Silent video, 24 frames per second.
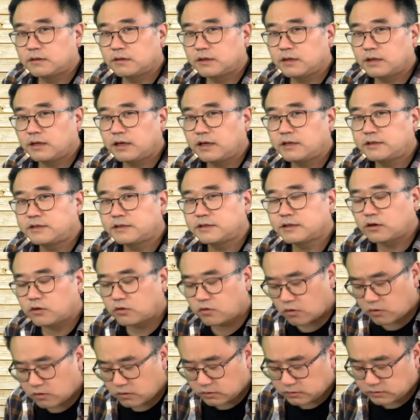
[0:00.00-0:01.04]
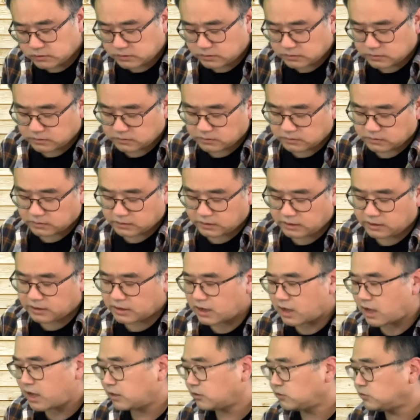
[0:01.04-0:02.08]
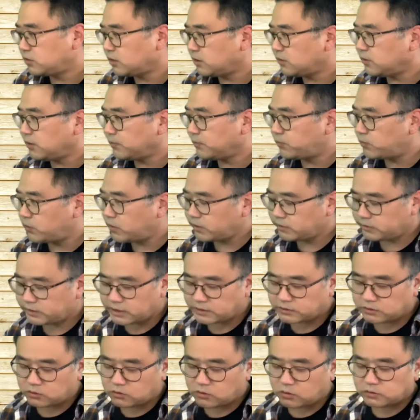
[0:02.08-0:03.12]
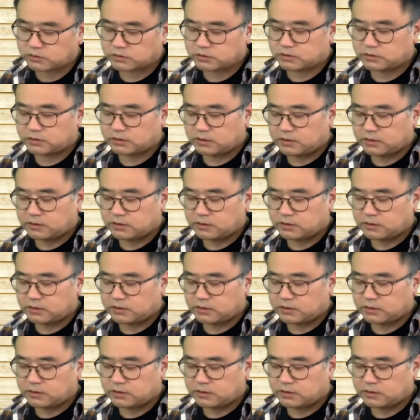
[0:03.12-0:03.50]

it actually represents God's